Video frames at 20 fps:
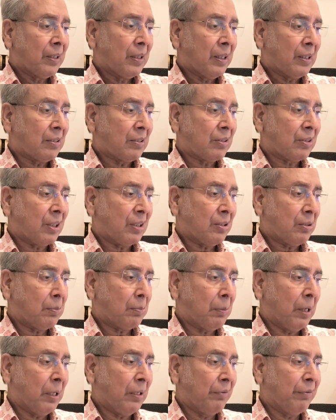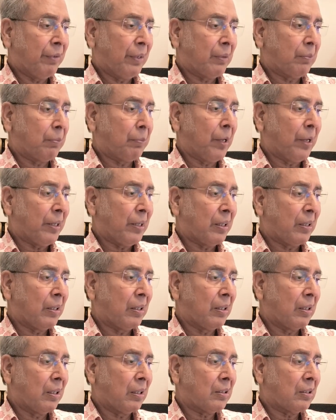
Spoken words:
that such malefic planetary